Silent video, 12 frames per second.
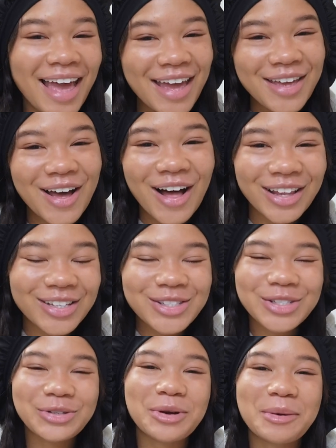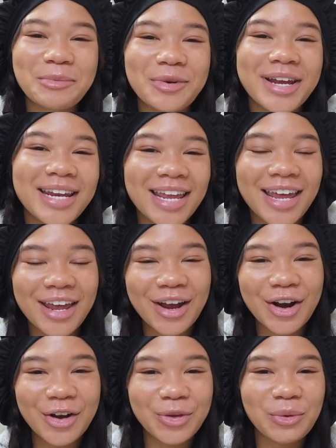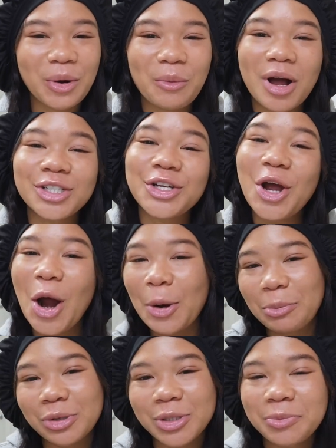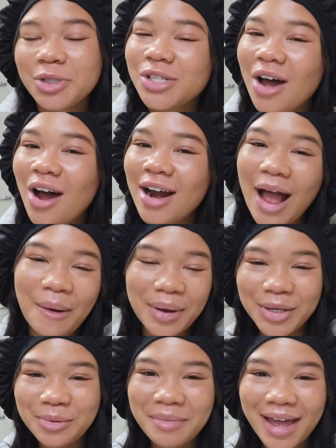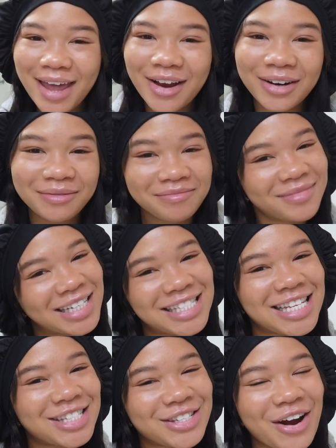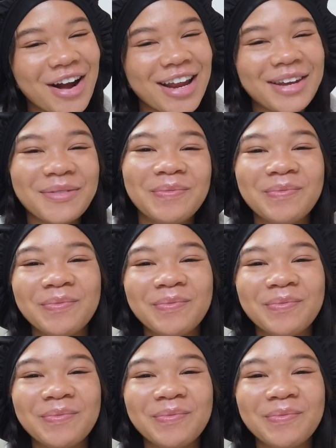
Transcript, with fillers: Hey y'all, it's Storm Reid here. You are watching Harper's Bazaar, how I do my hair. Let's get started.